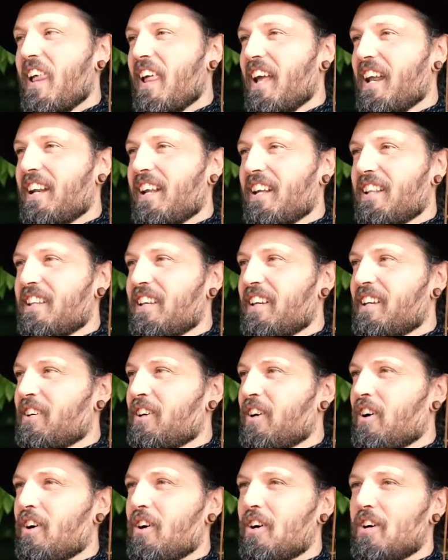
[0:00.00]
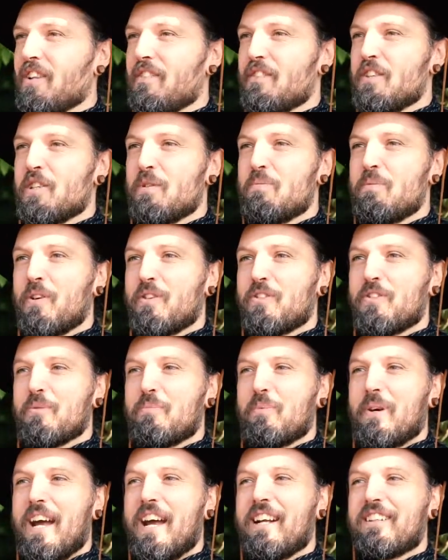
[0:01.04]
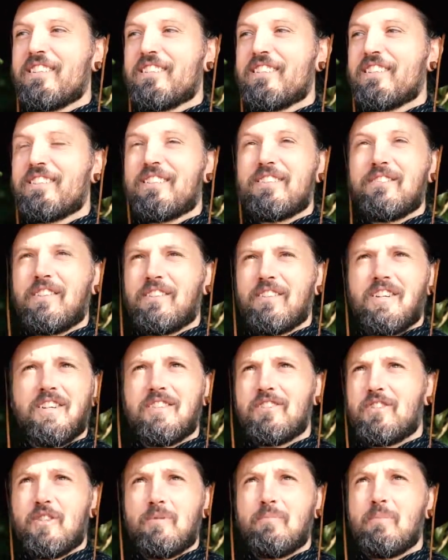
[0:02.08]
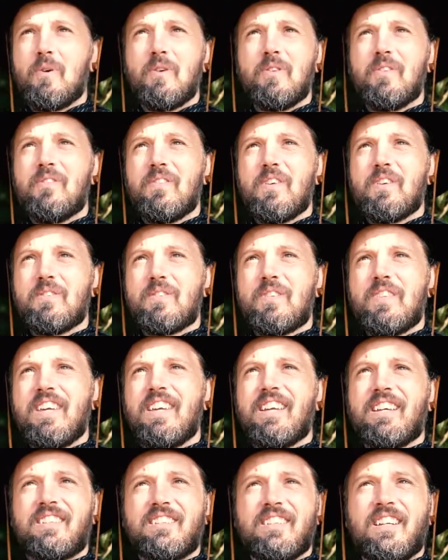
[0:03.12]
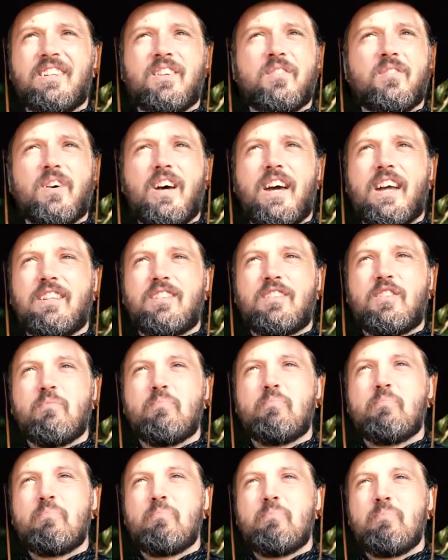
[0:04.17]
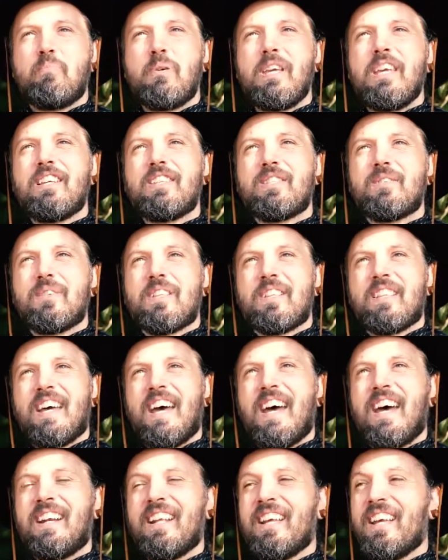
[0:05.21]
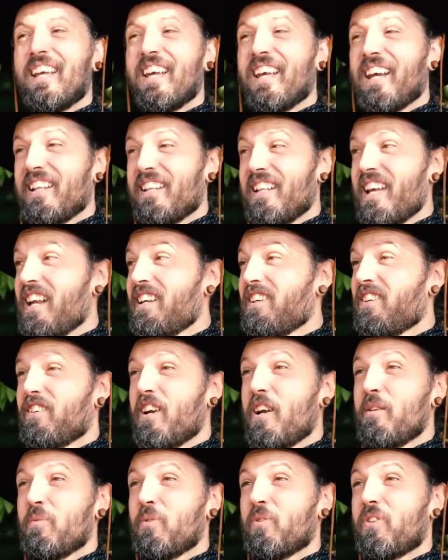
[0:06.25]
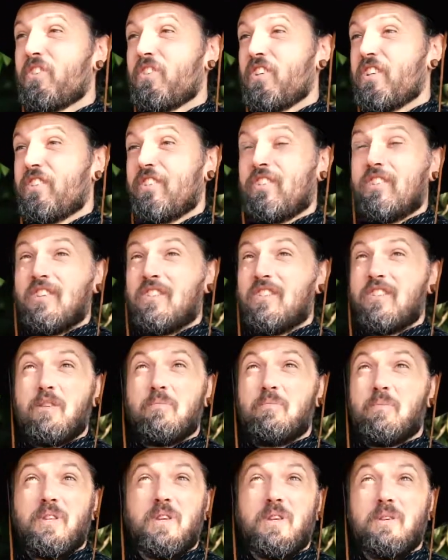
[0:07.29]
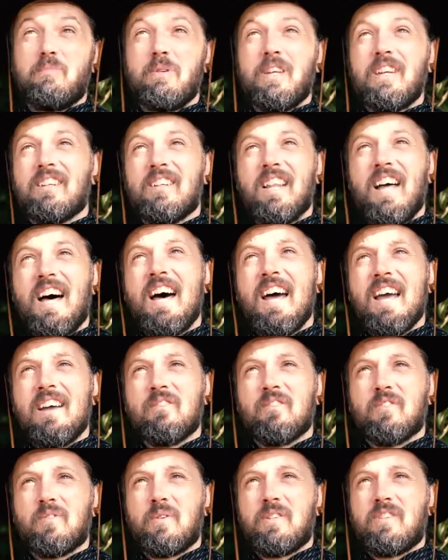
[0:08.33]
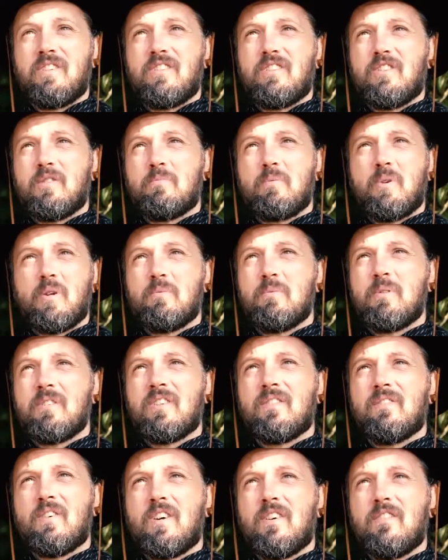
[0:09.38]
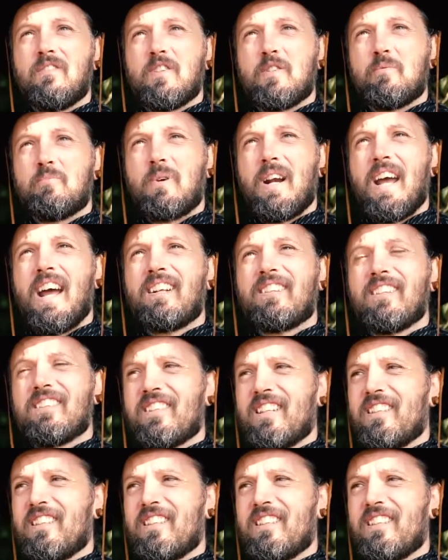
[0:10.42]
And I think all of this spiritual practice is to acknowledge you're both of those things and to find some peace with that. And then you're able to just simply be alive, which is the purpose of all of this practice.